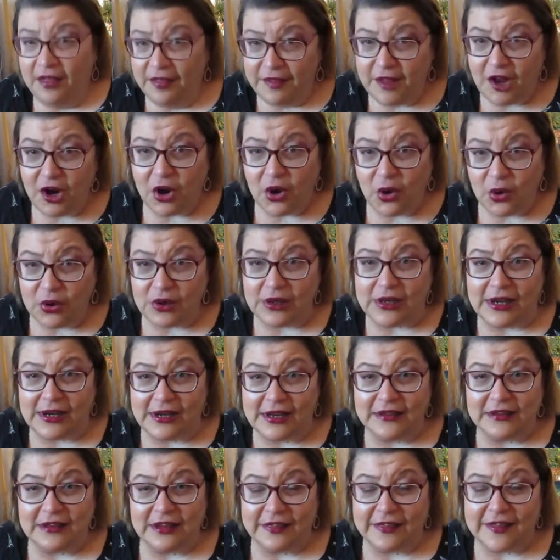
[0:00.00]
they're only
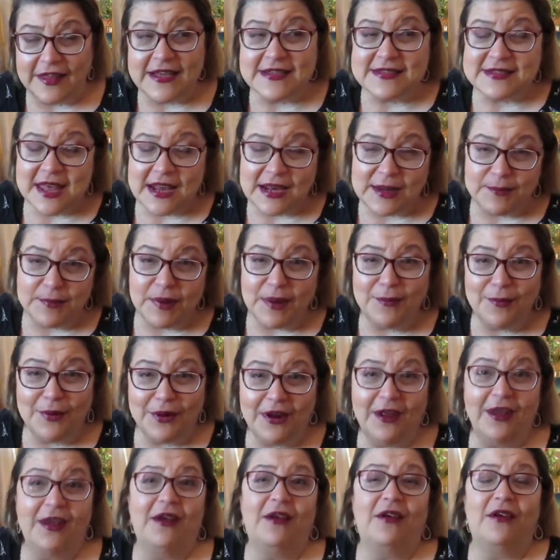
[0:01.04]
little things. I remember
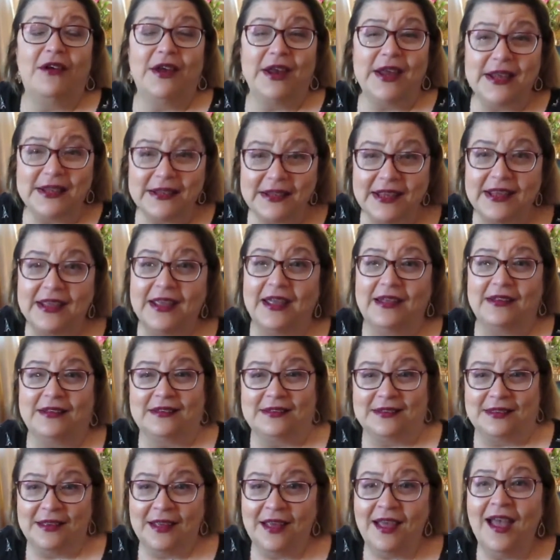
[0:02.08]
her reading
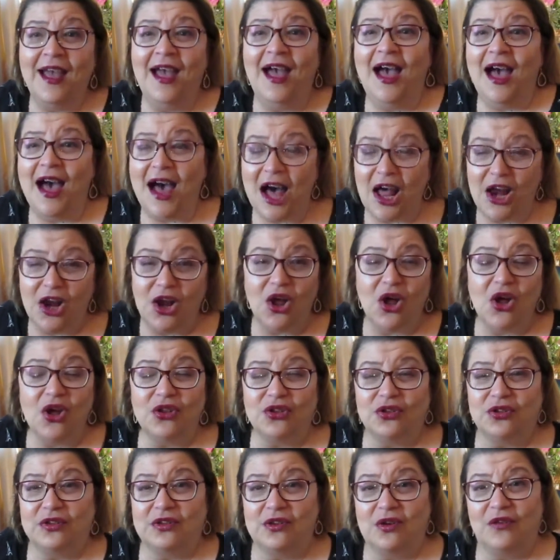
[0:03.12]
it a
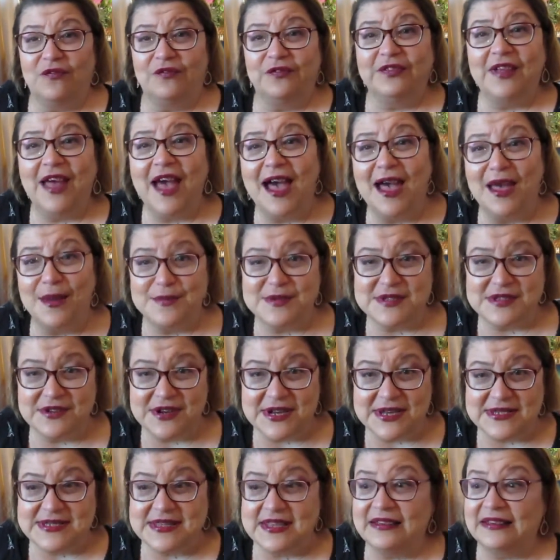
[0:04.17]
lot of times
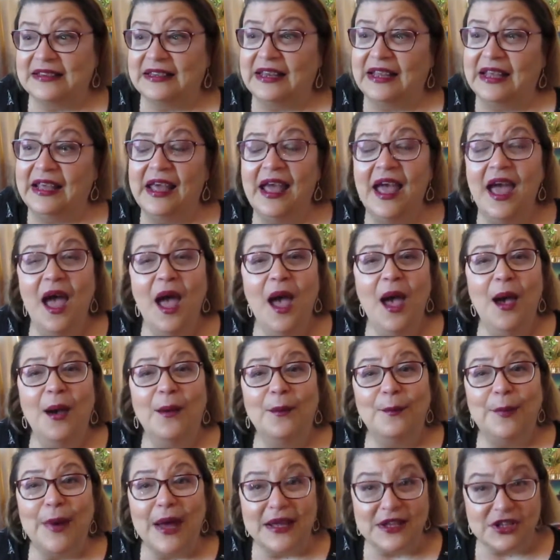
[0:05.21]
recently,
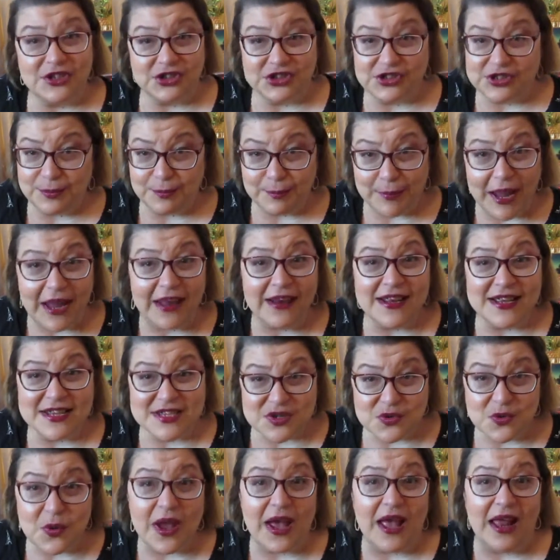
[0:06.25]
but she might
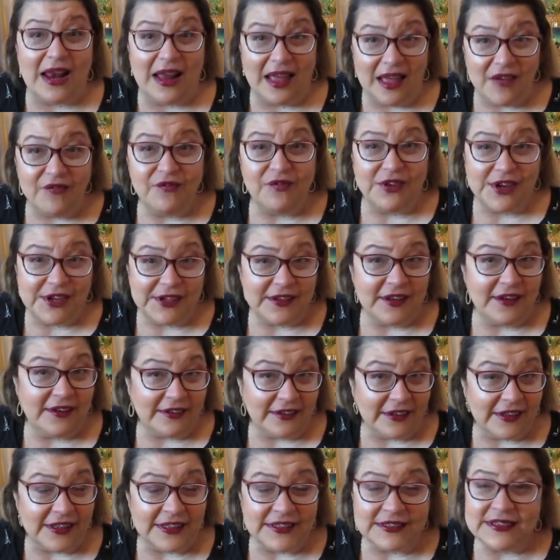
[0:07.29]
as well have
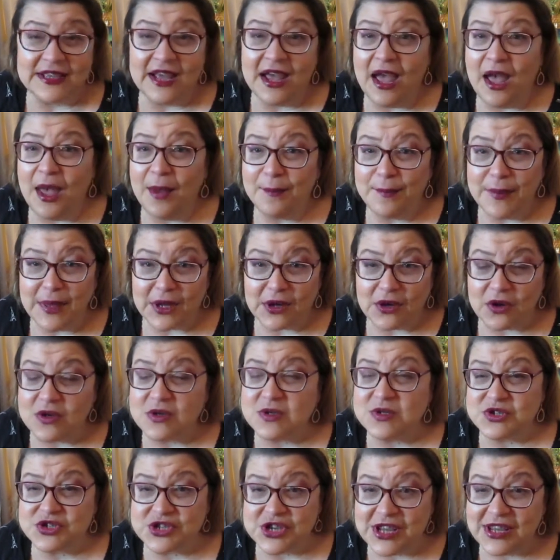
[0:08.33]
written it,
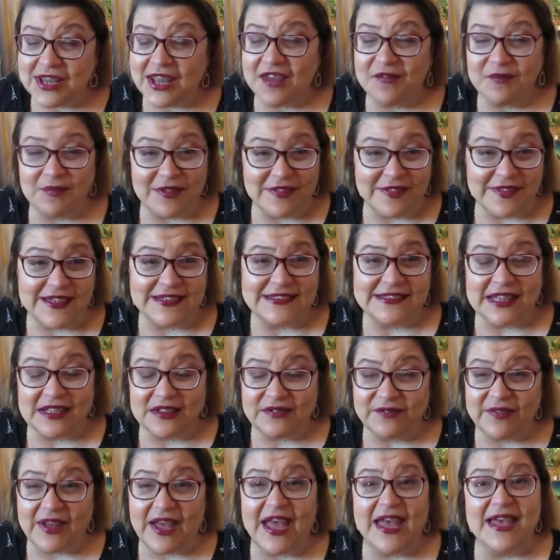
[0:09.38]
because she gave me this
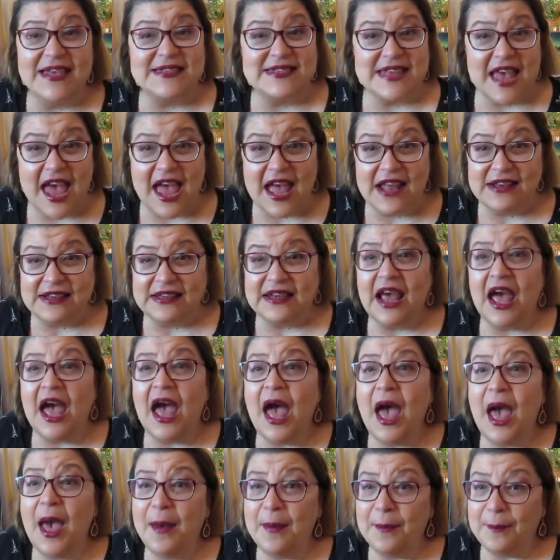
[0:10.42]
advice, and
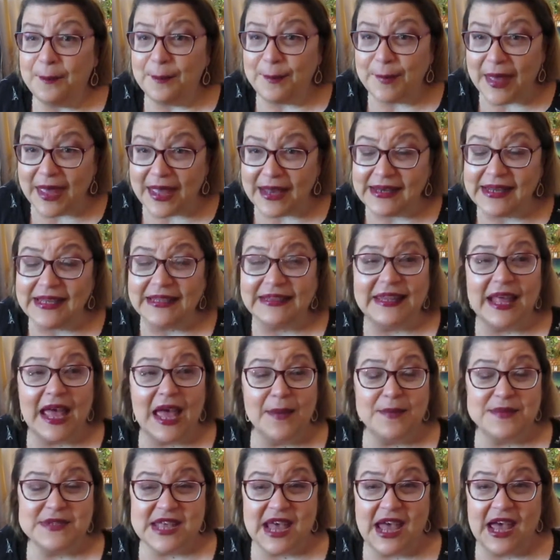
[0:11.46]
many
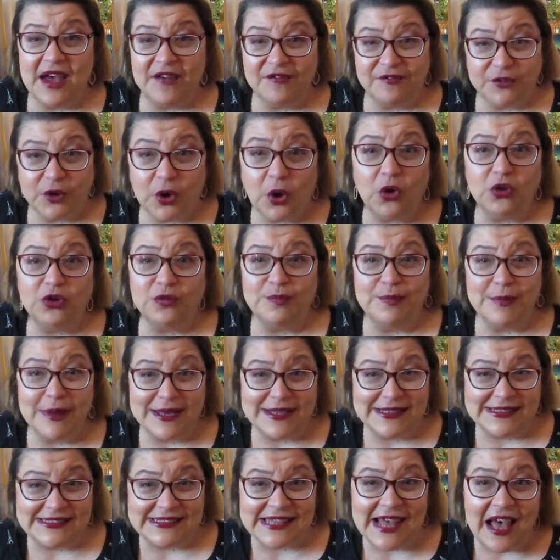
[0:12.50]
times I have caught
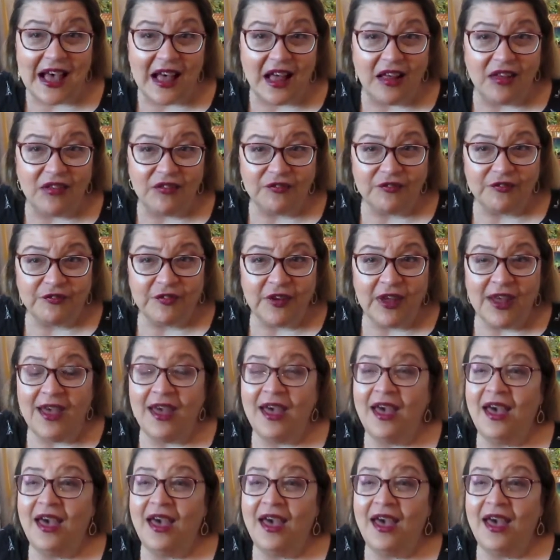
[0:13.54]
myself